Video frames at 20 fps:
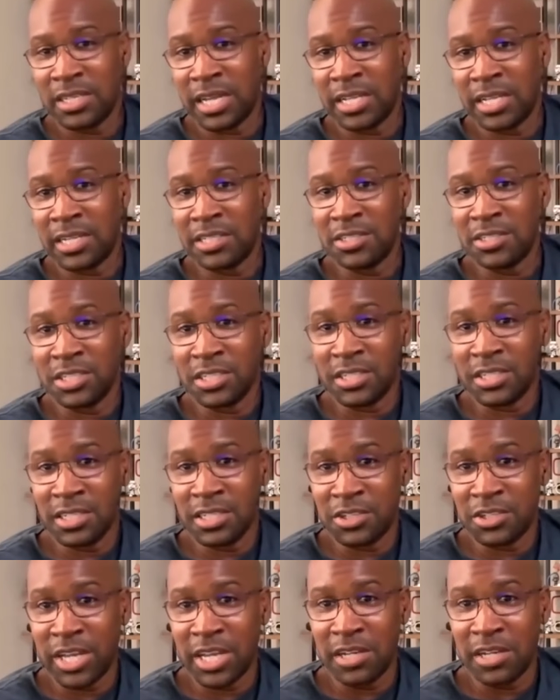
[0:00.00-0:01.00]
not legit, and
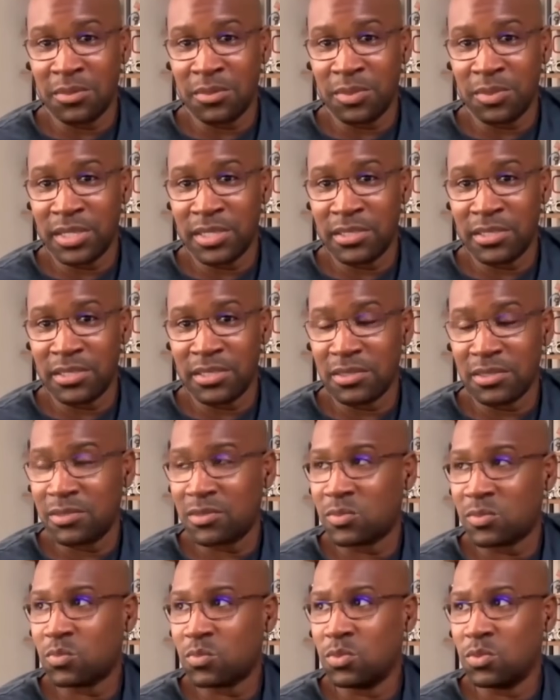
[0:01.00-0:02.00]

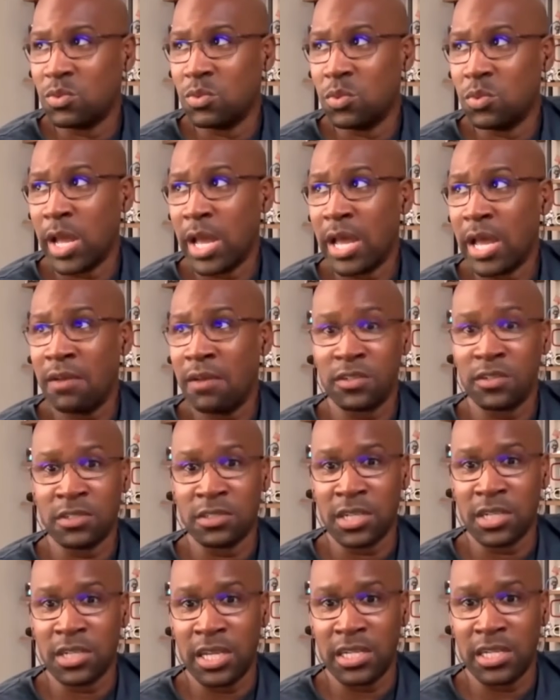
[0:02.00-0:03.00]
you have to
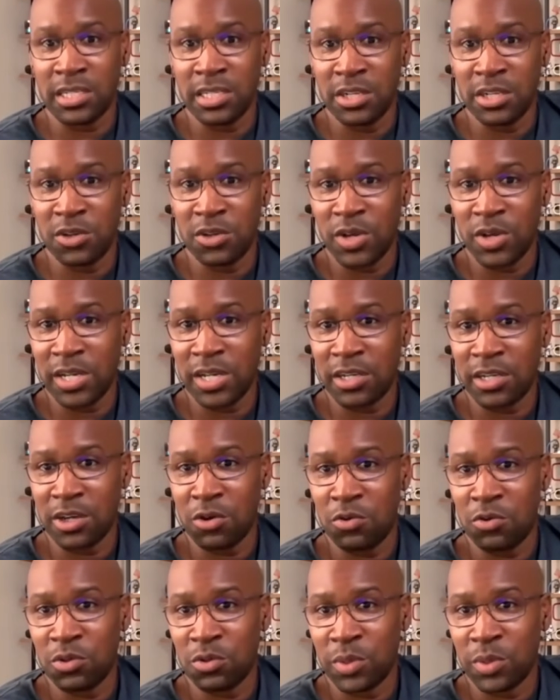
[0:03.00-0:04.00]
slightly know how to
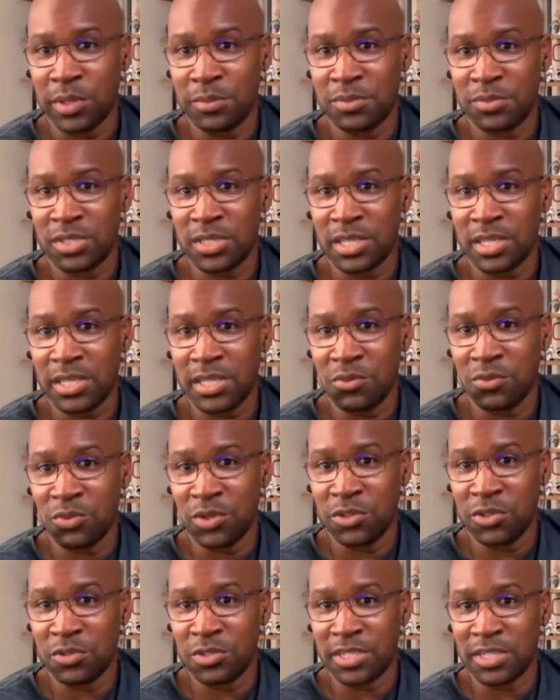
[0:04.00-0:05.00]
code a website in
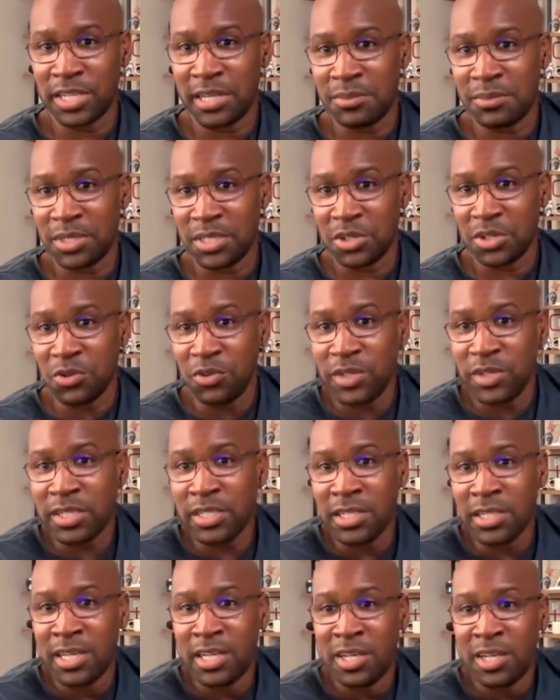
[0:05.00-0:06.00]
real time to do it.
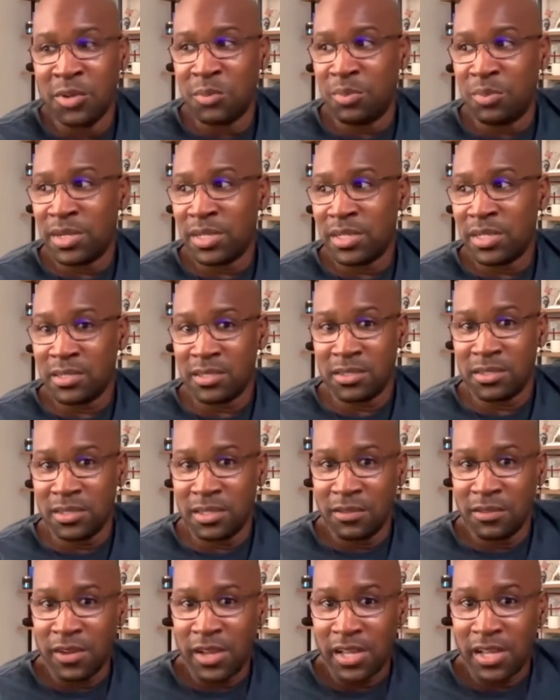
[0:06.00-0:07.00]
But
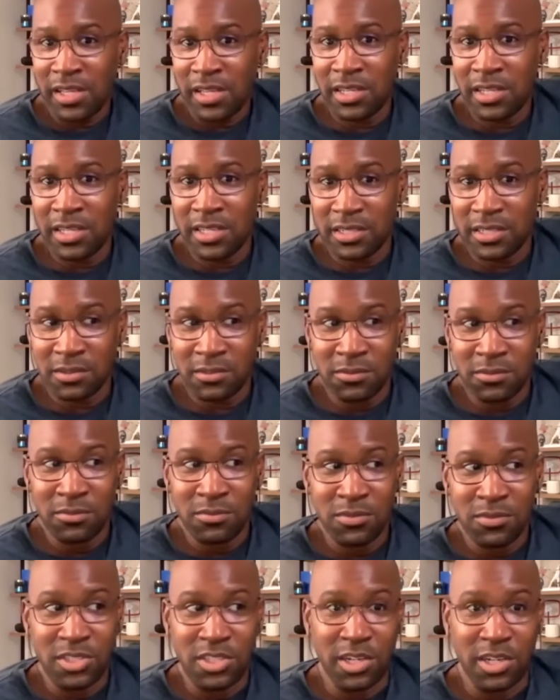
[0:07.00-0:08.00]
if I can get
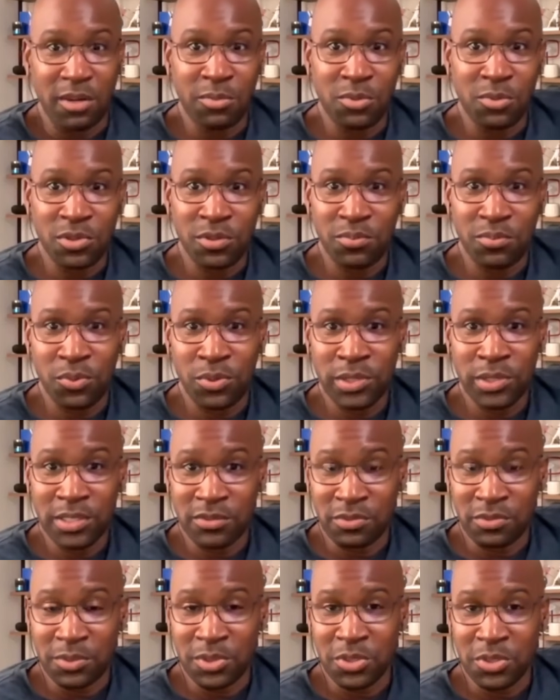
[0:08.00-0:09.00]
double the points
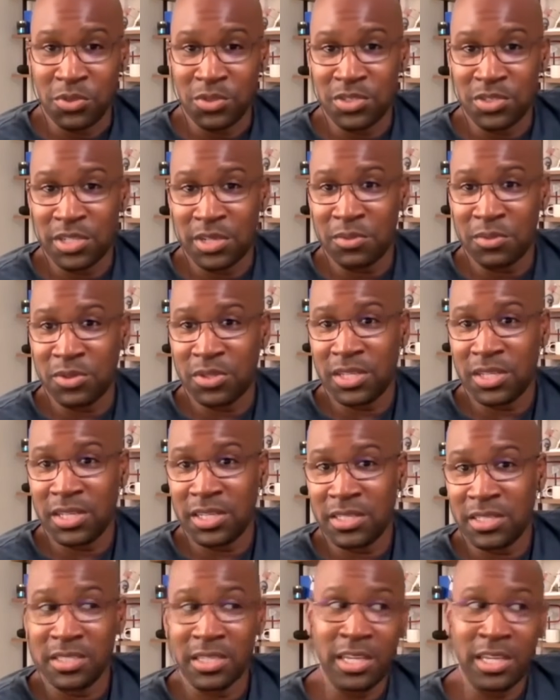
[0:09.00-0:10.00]
from two separate
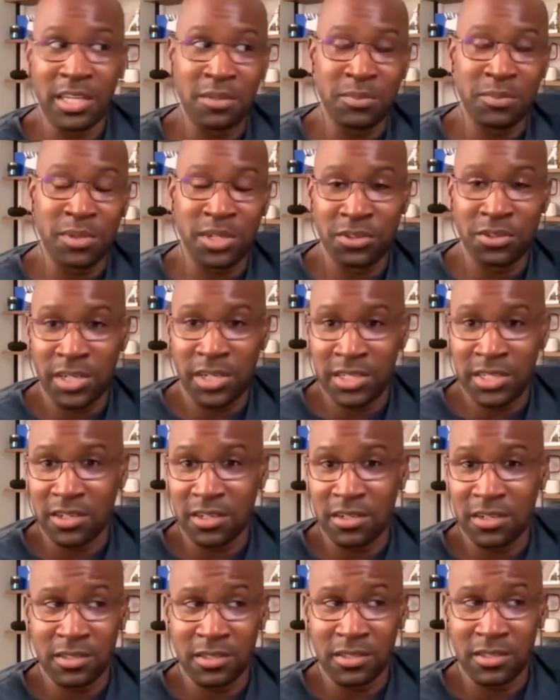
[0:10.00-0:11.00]
things and my credit
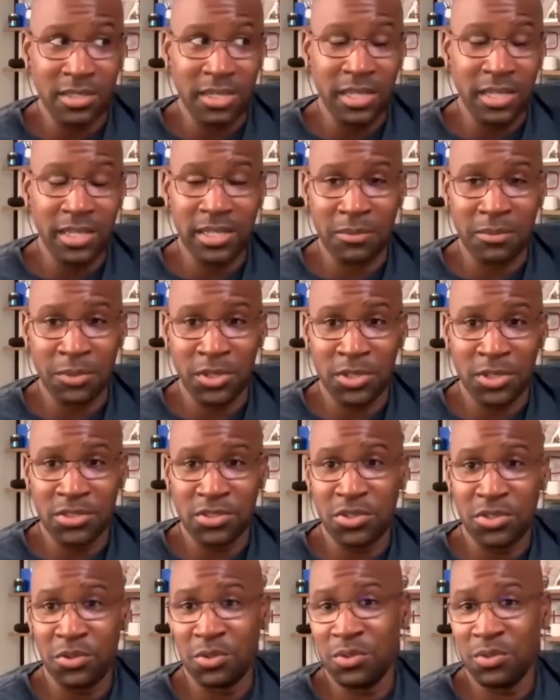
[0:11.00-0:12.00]
card, then heck, I'm going to
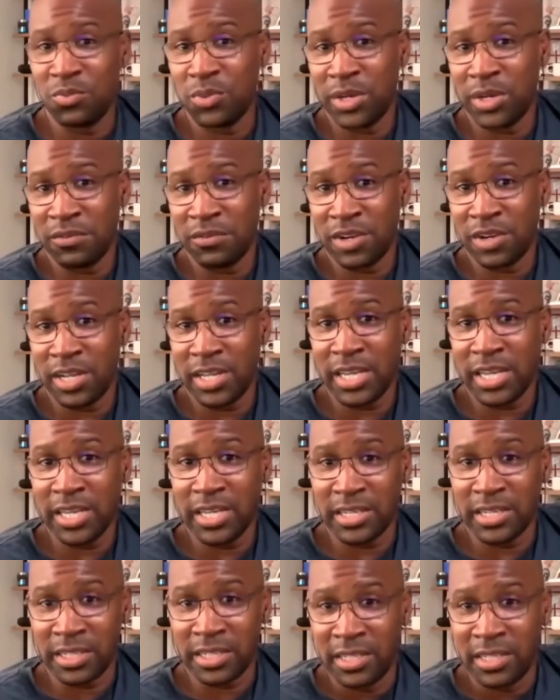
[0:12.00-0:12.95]
do it whenever I can.